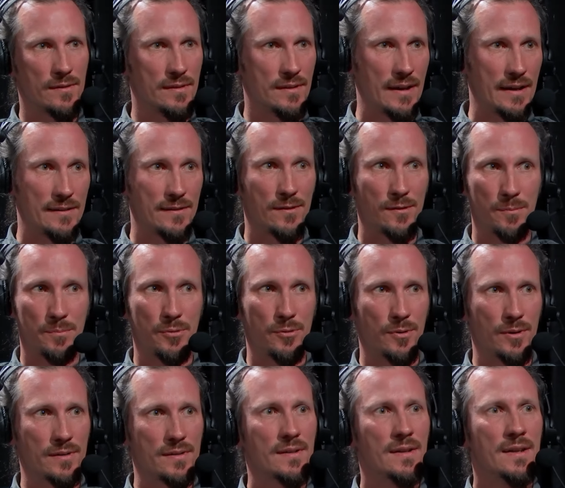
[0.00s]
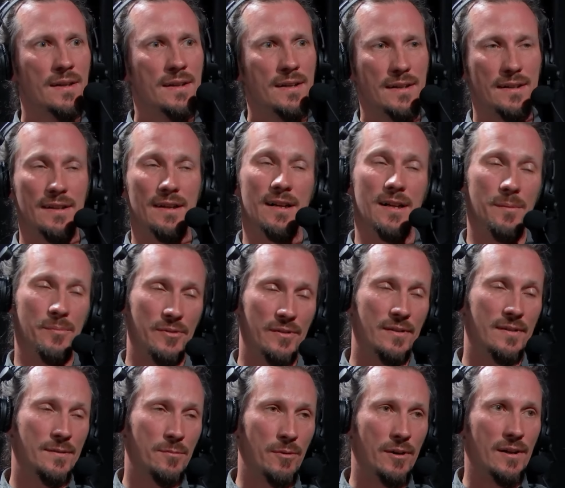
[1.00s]
get support. It helps
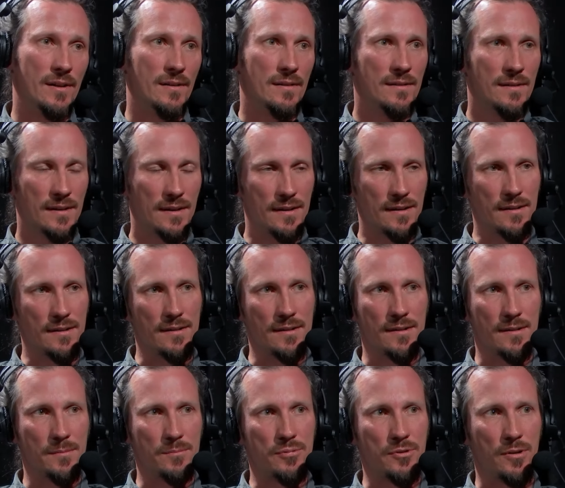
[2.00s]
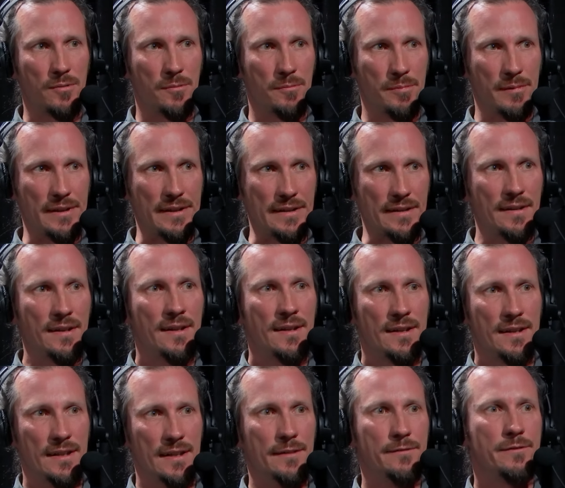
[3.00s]
as well, probably,
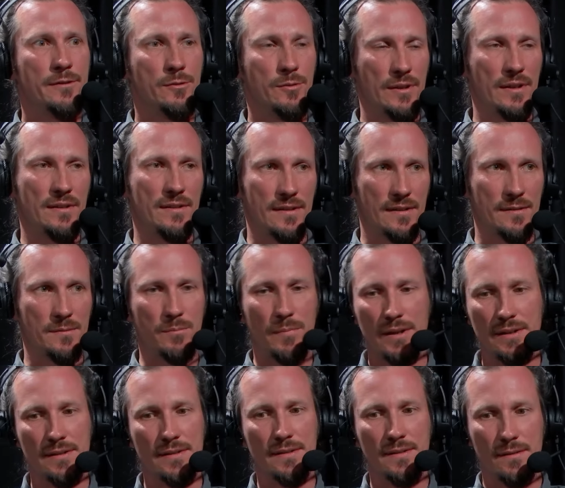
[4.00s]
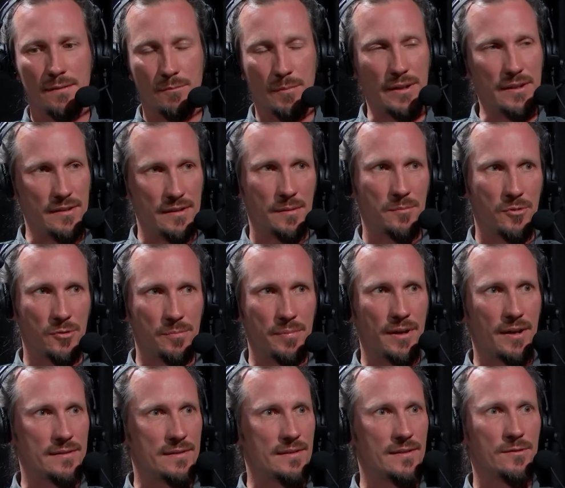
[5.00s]
if you need that. Many demo
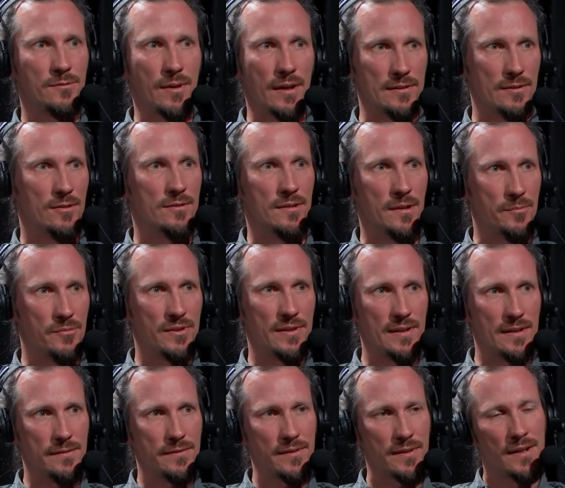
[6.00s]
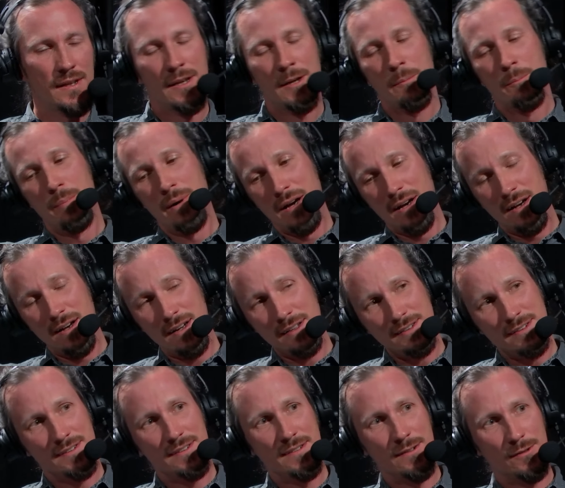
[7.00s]
parties run on themselves,
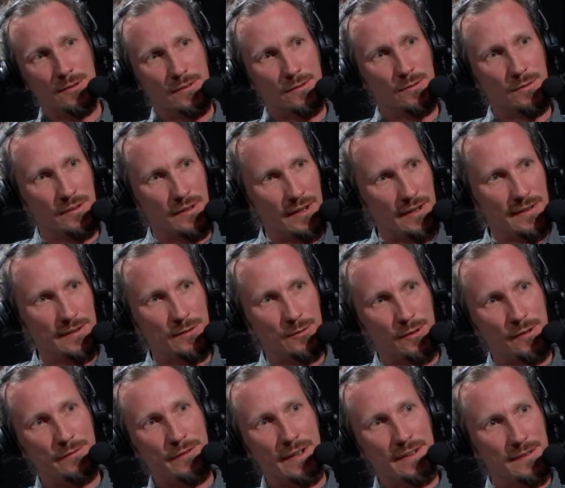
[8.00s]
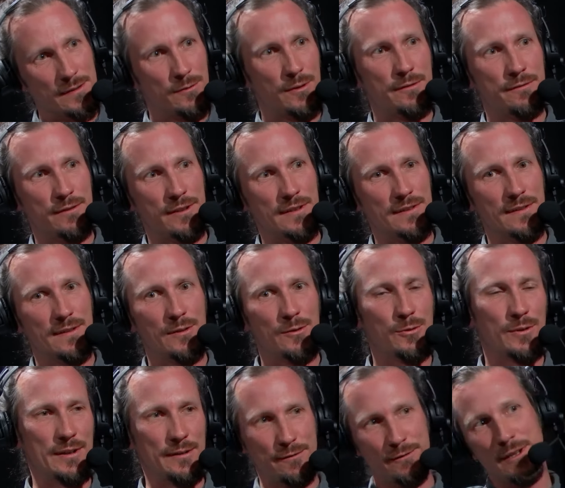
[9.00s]
but it's also nice to have extra funds
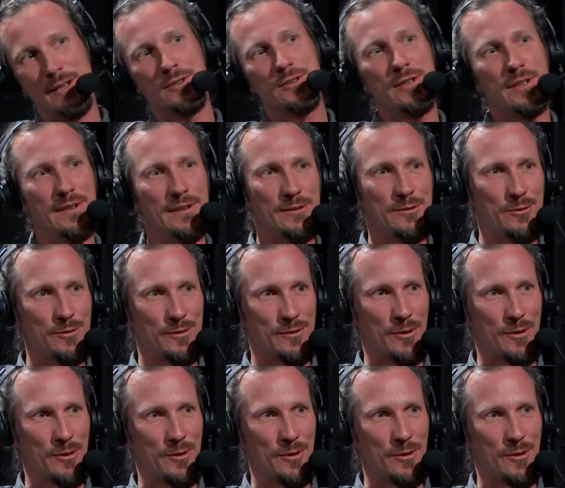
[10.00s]
to give actually into the